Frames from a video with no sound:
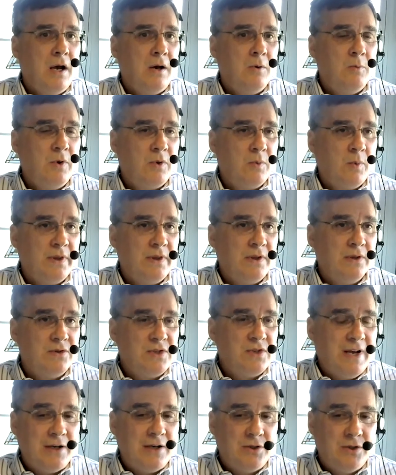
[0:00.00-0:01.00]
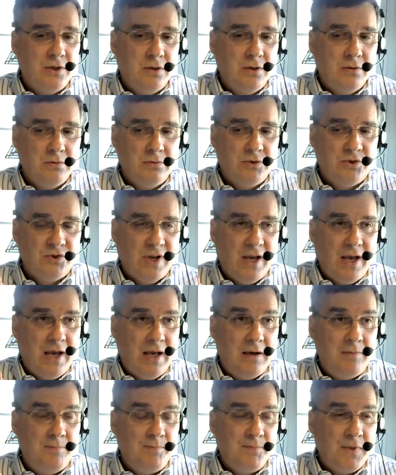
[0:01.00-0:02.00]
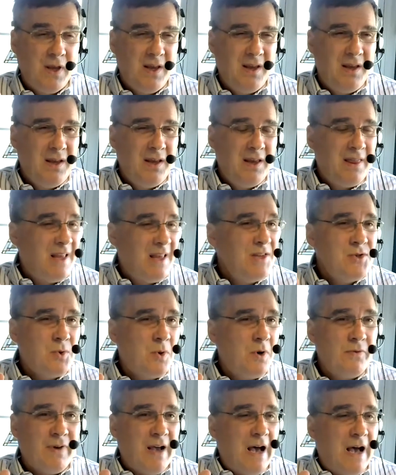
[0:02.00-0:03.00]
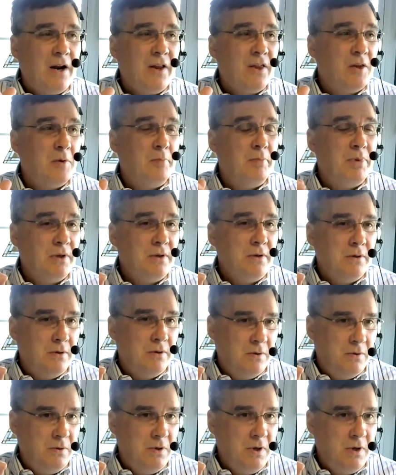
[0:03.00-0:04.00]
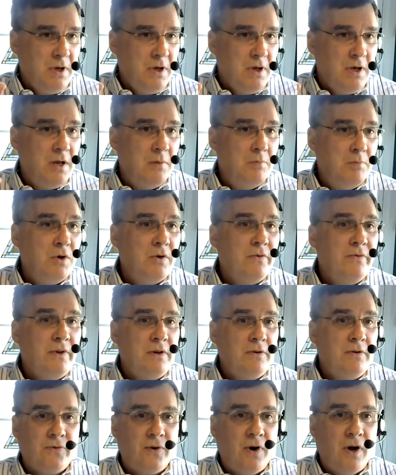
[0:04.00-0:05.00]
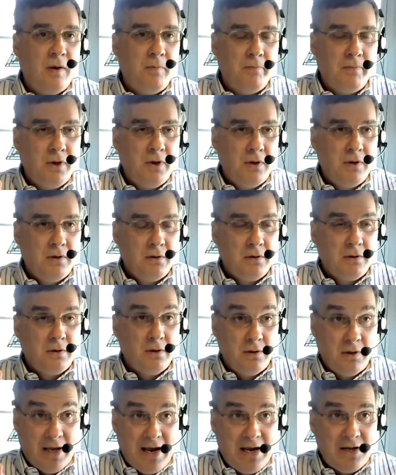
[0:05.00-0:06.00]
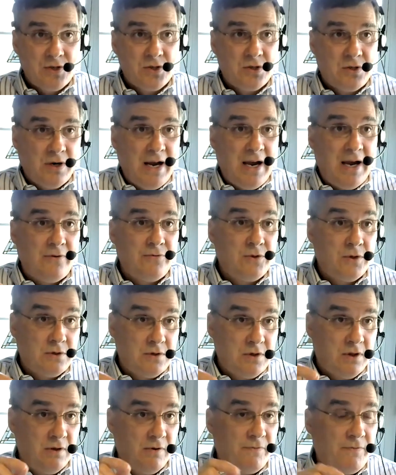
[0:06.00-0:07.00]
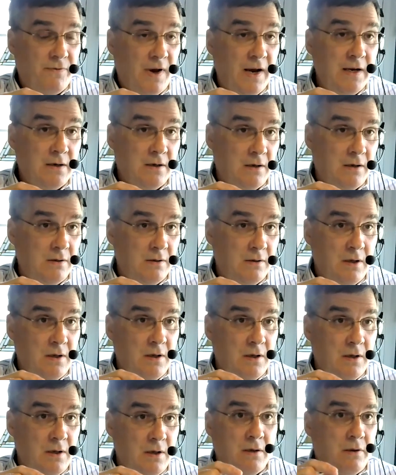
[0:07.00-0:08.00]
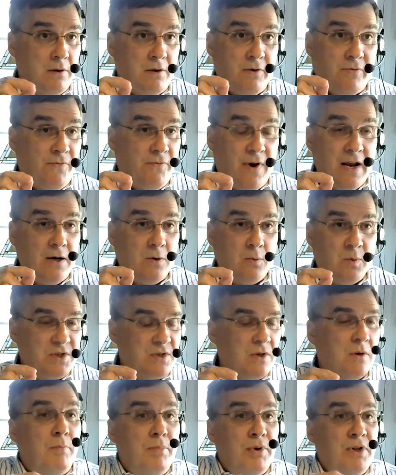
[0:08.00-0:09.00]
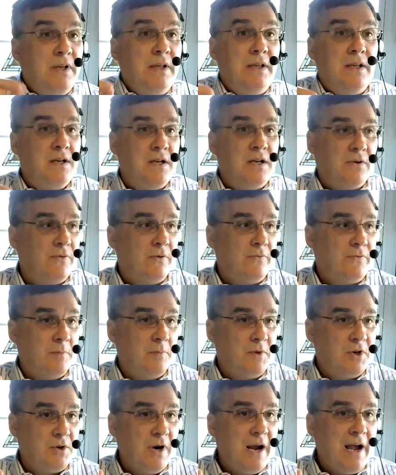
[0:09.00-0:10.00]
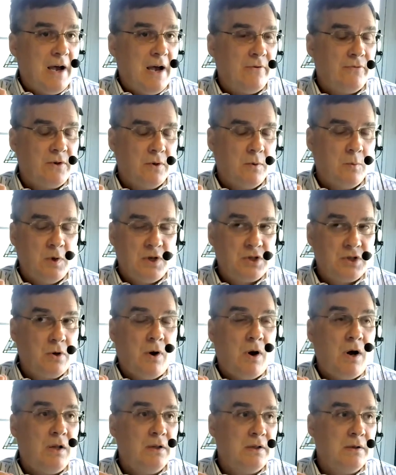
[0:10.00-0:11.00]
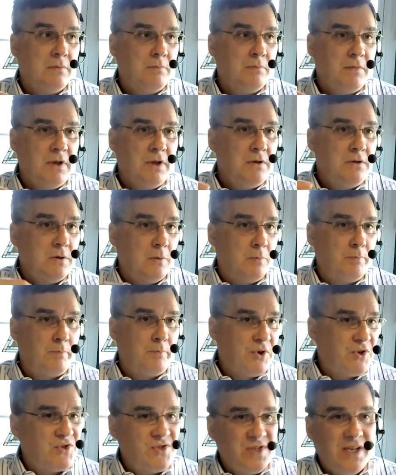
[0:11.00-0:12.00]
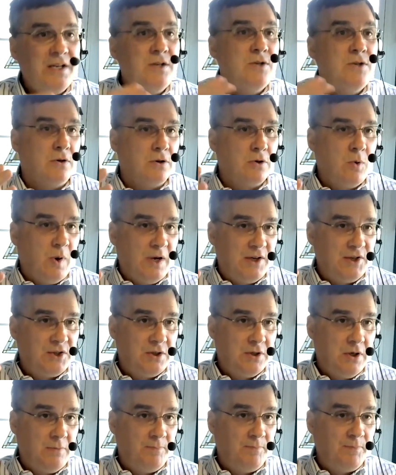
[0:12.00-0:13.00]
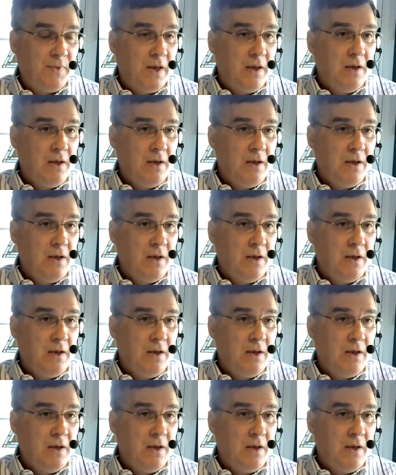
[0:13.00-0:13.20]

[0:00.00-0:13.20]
with what the statute said. Then sort of out of the blue, in moving from the last draft to the final was completely different from the draft, which called into procedural question